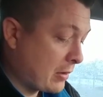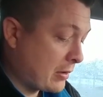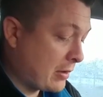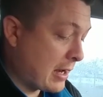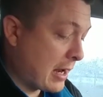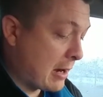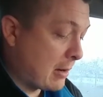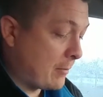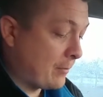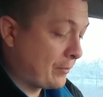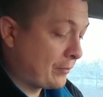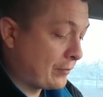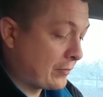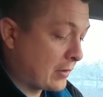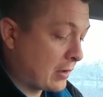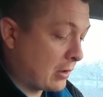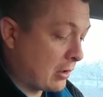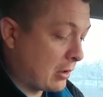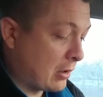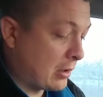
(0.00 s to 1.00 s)
now
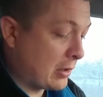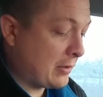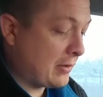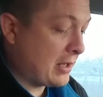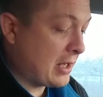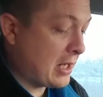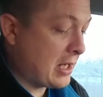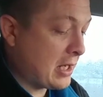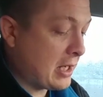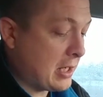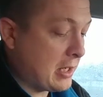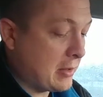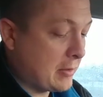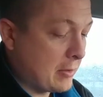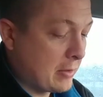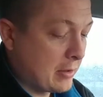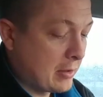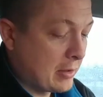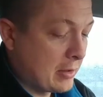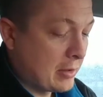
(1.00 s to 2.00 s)
on the
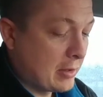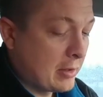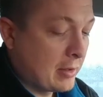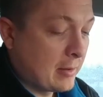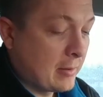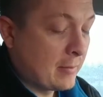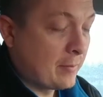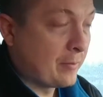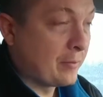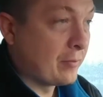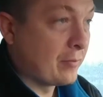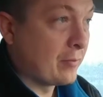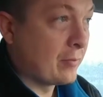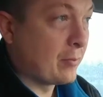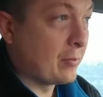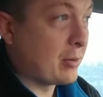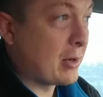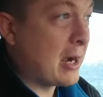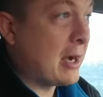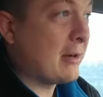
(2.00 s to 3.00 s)

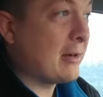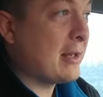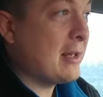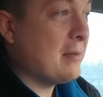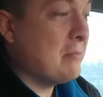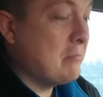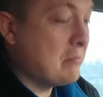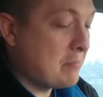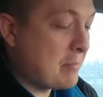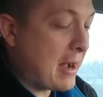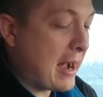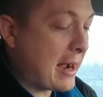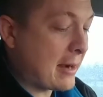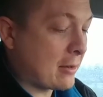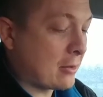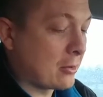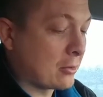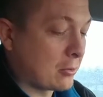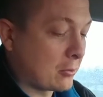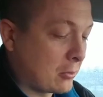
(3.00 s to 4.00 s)
brownie
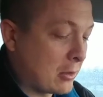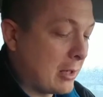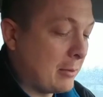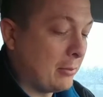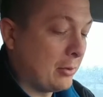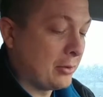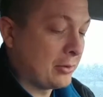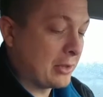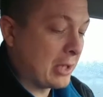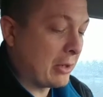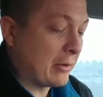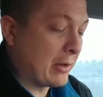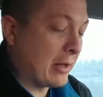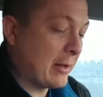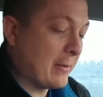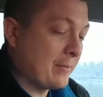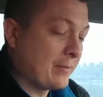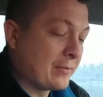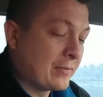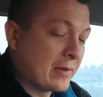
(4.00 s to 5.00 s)
battered crumbled
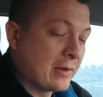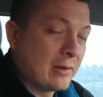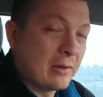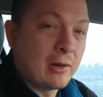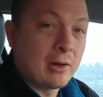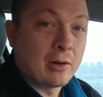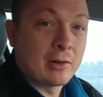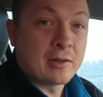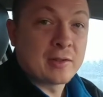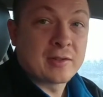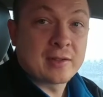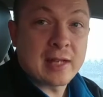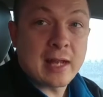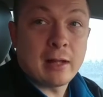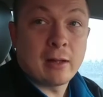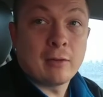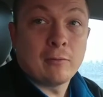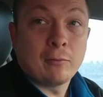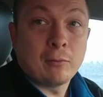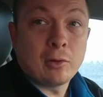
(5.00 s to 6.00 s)
donut, on a
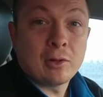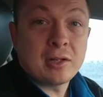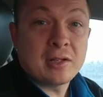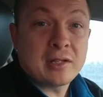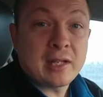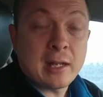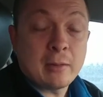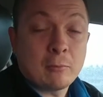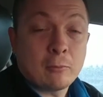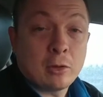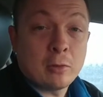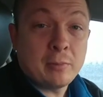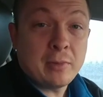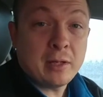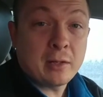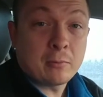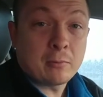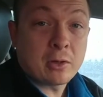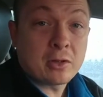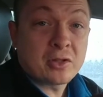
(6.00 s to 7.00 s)
scale of 1 to 10, 1
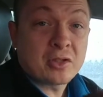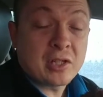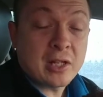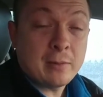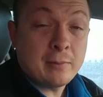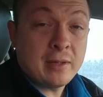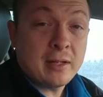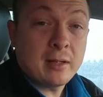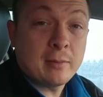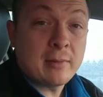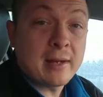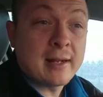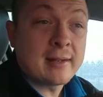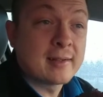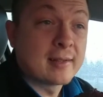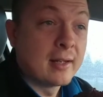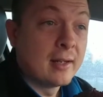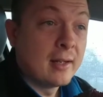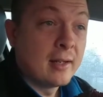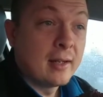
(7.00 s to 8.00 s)
being the worst, 10 being the best,